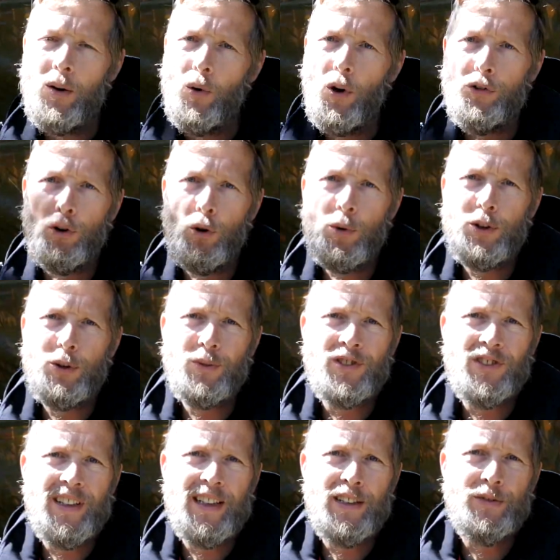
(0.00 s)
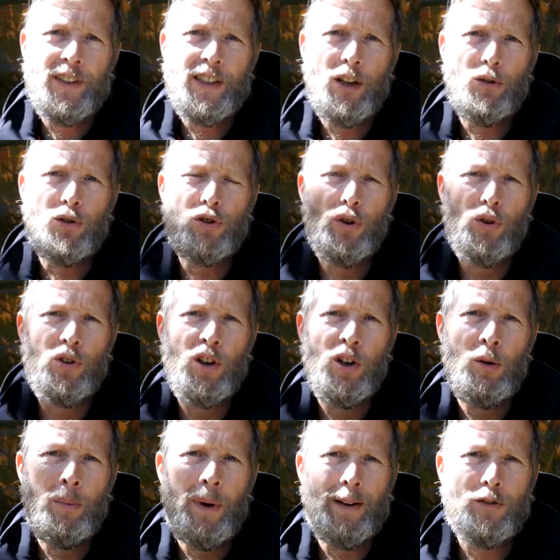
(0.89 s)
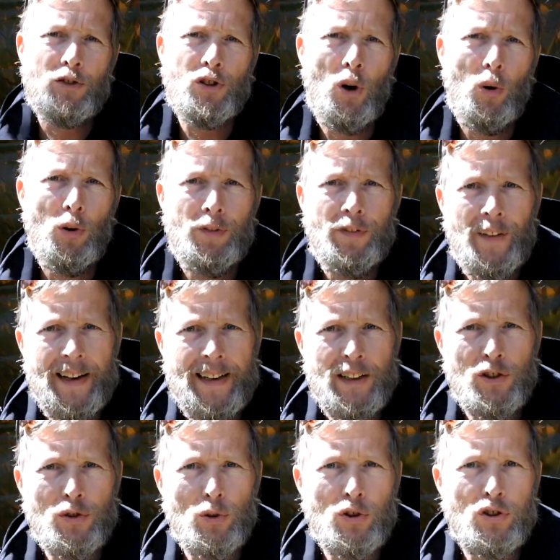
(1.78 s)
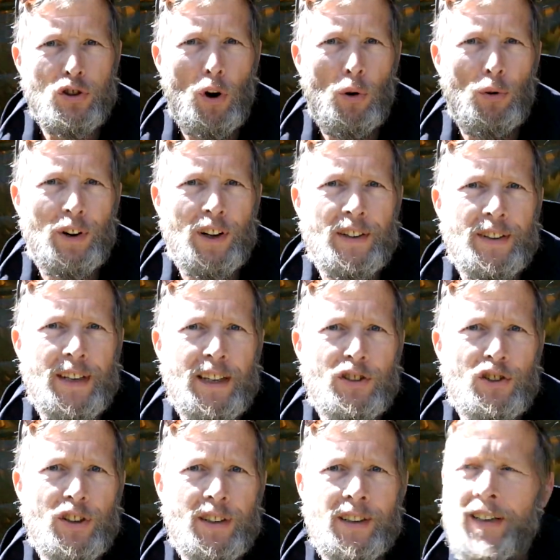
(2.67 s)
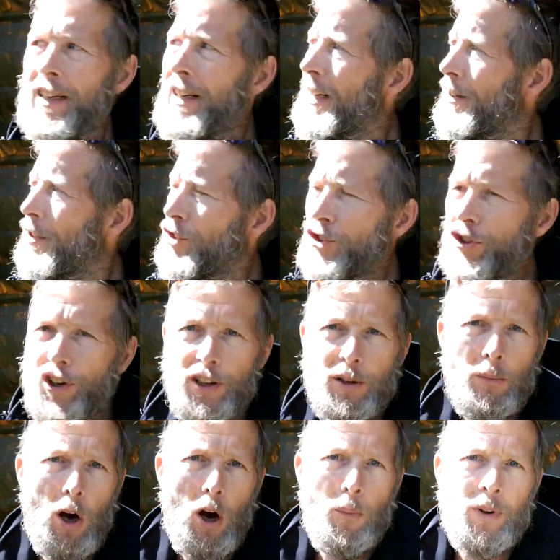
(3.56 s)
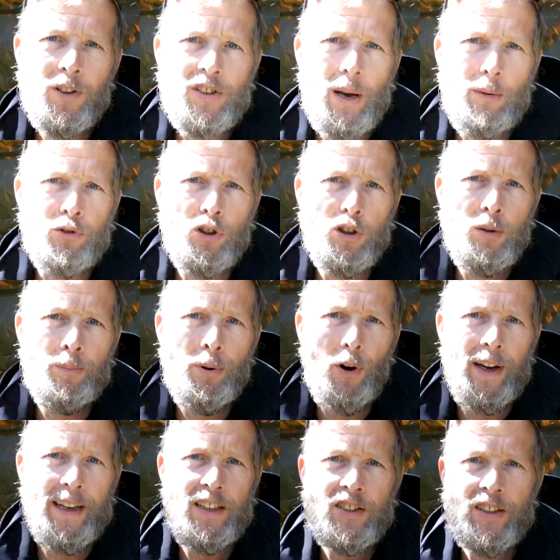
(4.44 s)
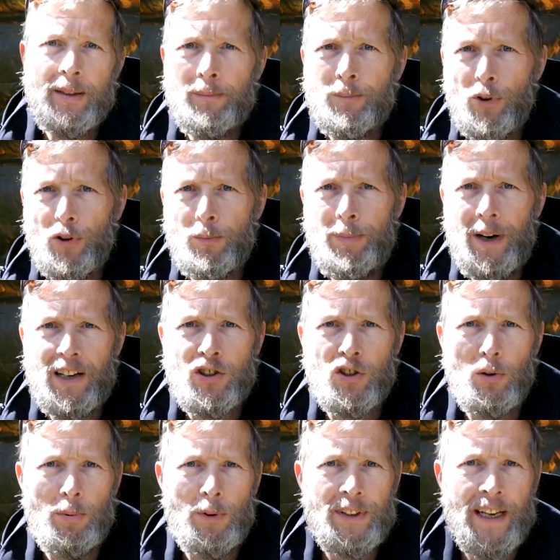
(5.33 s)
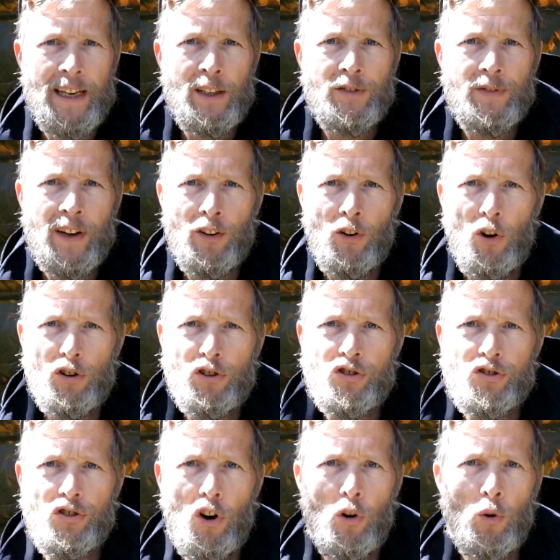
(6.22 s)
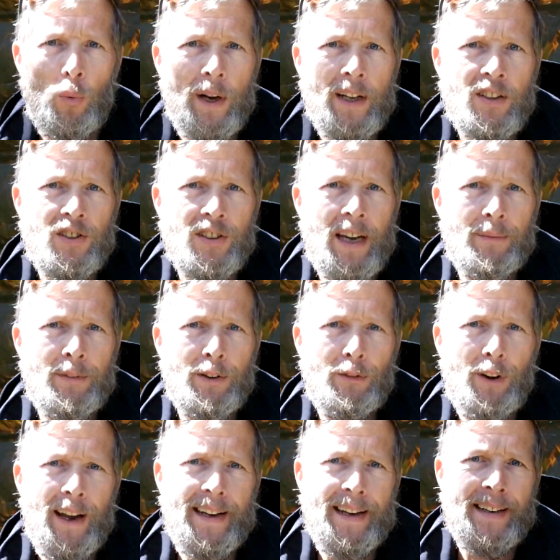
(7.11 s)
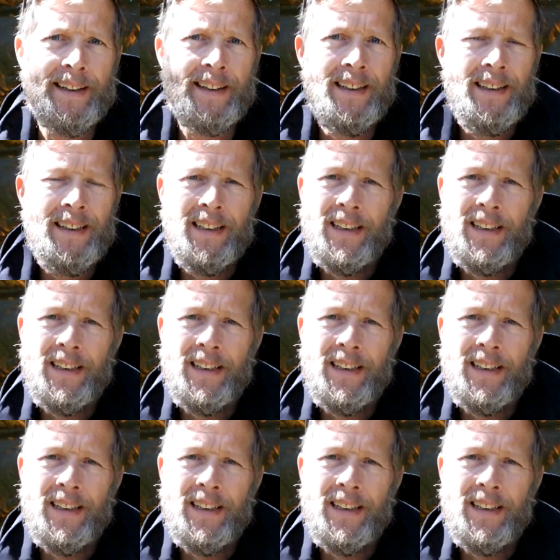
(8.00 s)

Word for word: Well, I thought we'd do in today's video is talk a little about solar fires or solar ignition. The sun at the moment absolutely blazing, but the past couple of days we've had a lot of strong winds and heavy rain.